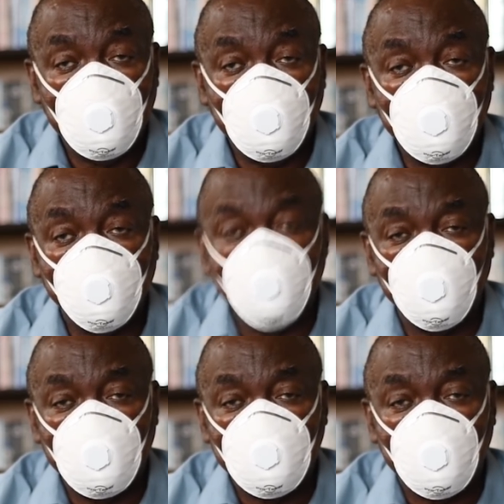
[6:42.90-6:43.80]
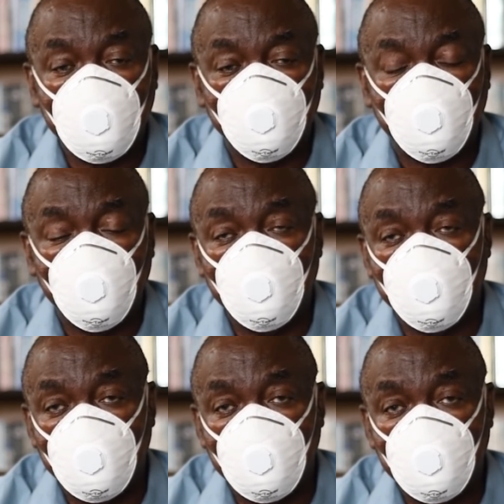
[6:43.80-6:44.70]
on the prevention of
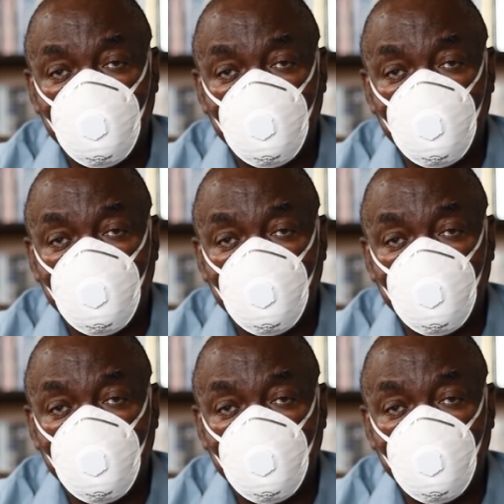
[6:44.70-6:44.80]
COVID.